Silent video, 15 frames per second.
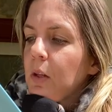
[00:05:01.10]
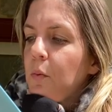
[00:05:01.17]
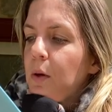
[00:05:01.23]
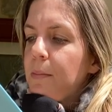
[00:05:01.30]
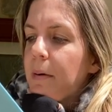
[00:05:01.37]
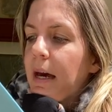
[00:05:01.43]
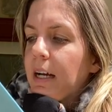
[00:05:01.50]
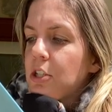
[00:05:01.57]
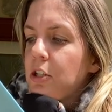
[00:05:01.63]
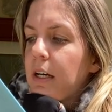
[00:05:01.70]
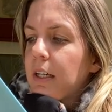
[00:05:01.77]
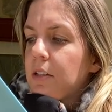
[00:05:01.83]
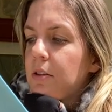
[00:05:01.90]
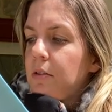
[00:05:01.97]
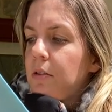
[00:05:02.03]
We
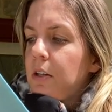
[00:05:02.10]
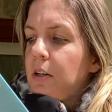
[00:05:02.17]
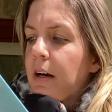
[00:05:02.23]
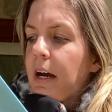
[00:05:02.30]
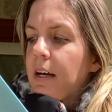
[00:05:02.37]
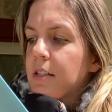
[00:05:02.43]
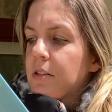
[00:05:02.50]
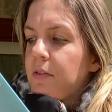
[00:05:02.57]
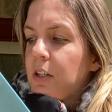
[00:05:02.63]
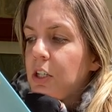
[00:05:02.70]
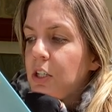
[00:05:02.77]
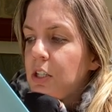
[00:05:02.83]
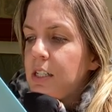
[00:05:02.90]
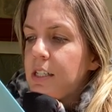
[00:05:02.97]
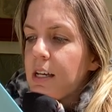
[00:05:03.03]
backtracked through the grass for a
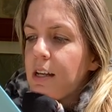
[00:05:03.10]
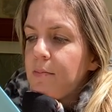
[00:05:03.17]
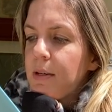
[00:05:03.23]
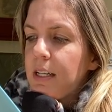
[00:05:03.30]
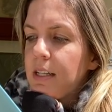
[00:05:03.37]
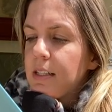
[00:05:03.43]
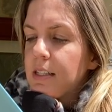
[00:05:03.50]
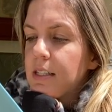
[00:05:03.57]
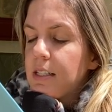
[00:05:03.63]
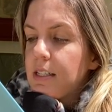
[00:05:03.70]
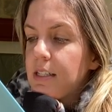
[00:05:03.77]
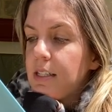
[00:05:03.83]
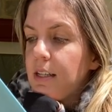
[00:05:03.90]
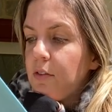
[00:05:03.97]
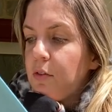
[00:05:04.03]
good 10 minutes to
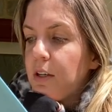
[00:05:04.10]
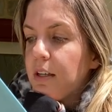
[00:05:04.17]
see if